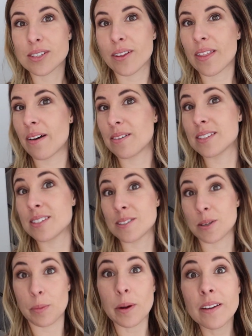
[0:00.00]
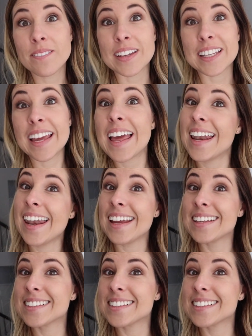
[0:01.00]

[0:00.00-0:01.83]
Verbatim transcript: so that was super convenient nice.